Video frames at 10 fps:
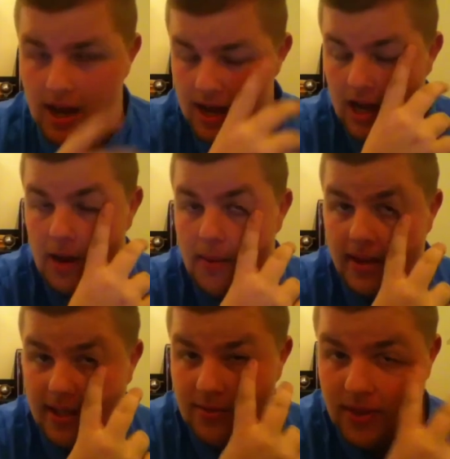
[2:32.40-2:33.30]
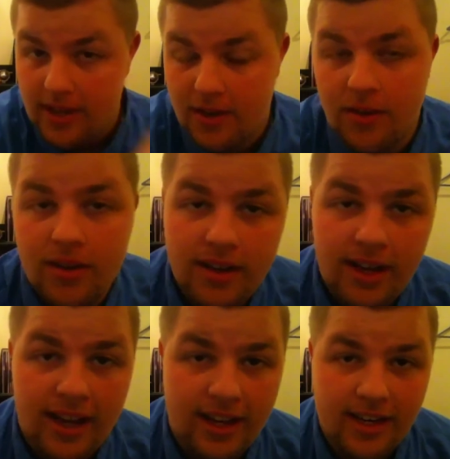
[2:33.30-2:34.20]
comment in this video,
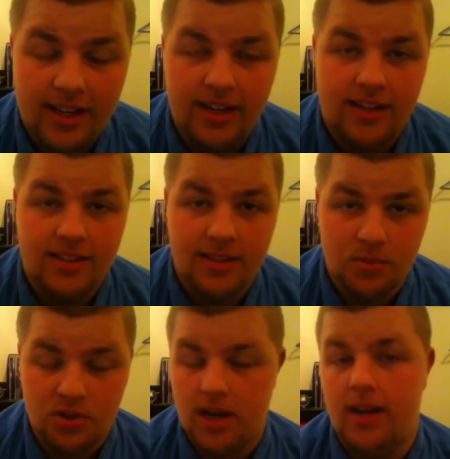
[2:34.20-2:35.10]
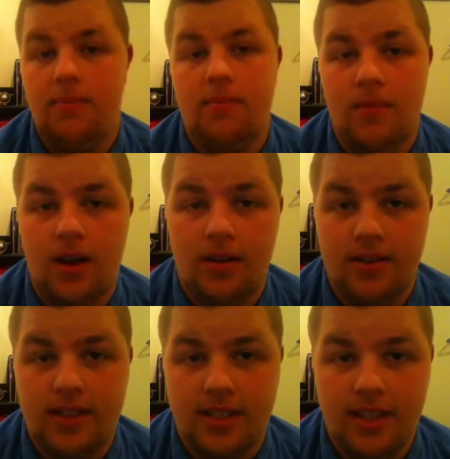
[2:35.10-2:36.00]
and subscribe,
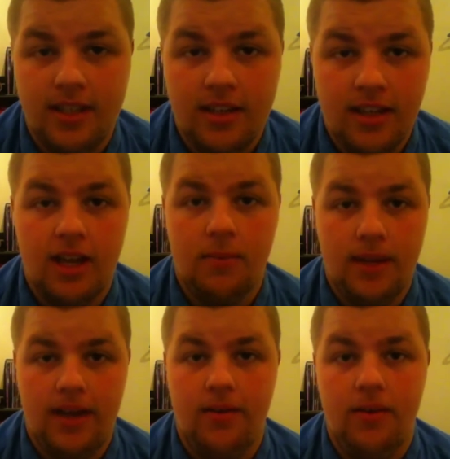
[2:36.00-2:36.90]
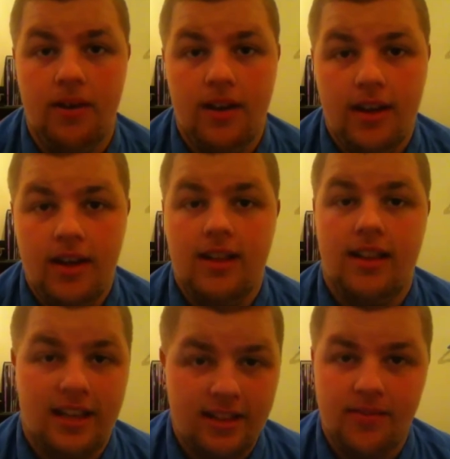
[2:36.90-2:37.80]
obviously, help me out,
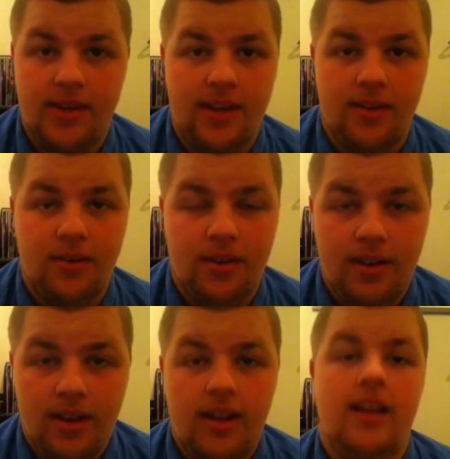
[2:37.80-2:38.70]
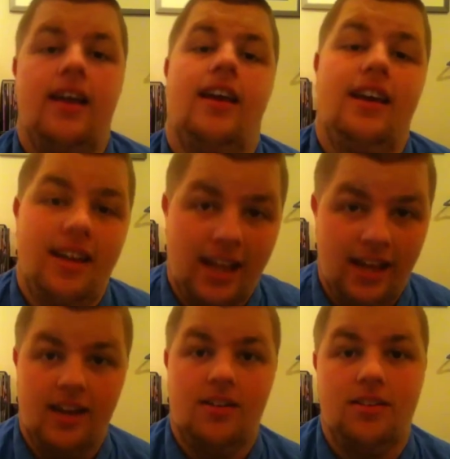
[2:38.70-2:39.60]
like the video,
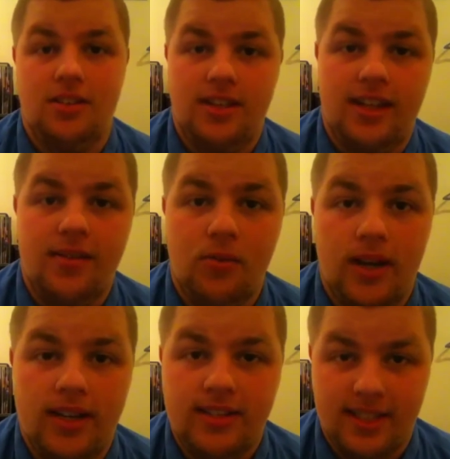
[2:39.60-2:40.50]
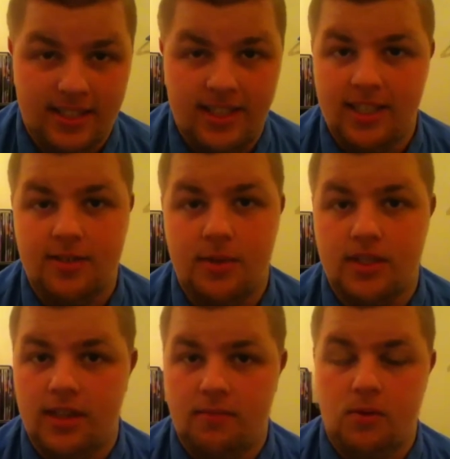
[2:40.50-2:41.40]
and I'll do the giveaway, 1600
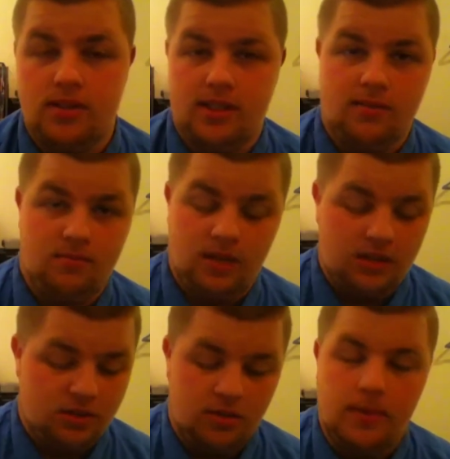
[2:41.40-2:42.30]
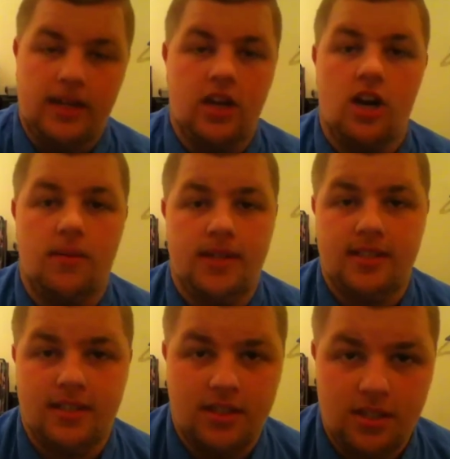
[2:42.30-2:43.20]
Microsoft points. I'll do it by
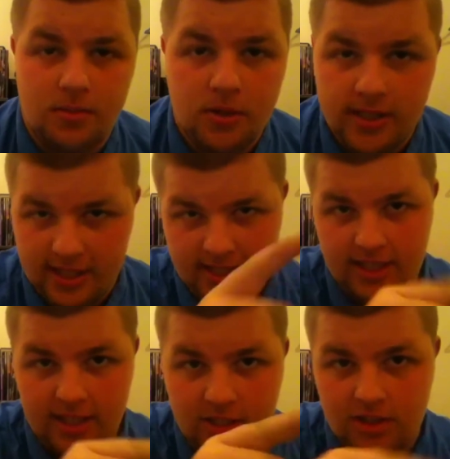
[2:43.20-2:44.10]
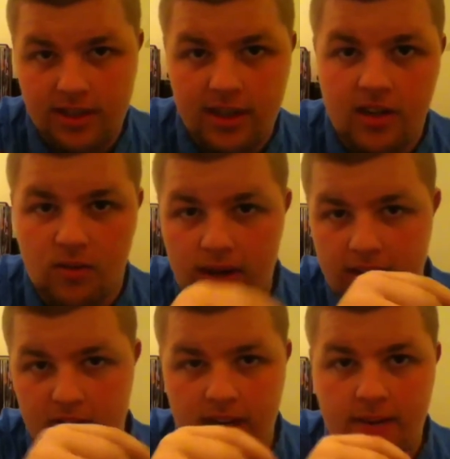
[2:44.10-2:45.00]
comments, because you put 1600 there, I'll write
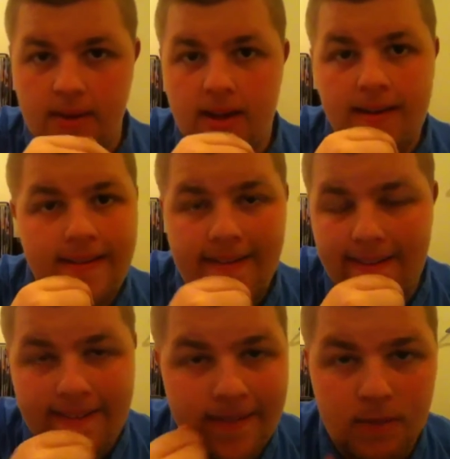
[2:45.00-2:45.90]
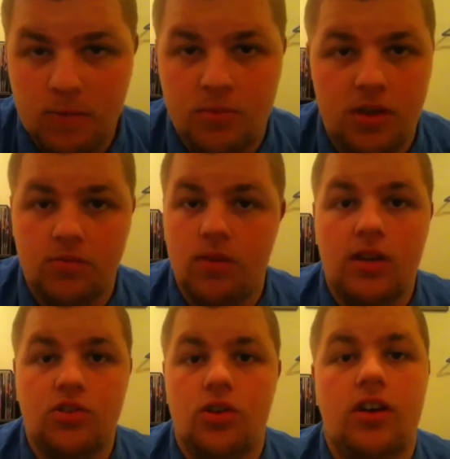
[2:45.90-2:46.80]
your name down, and I'll
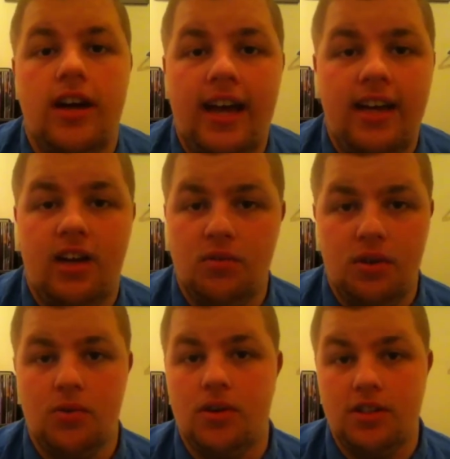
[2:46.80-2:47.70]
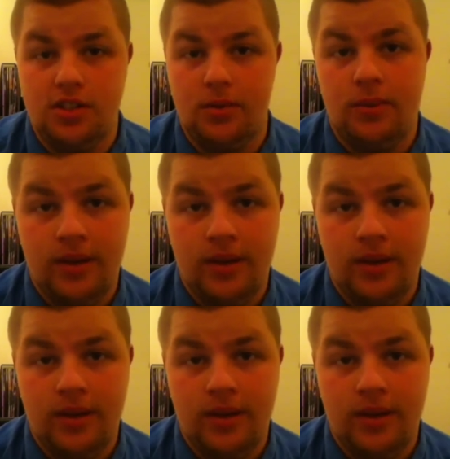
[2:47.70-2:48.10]
draw a hat, and I'll record it too.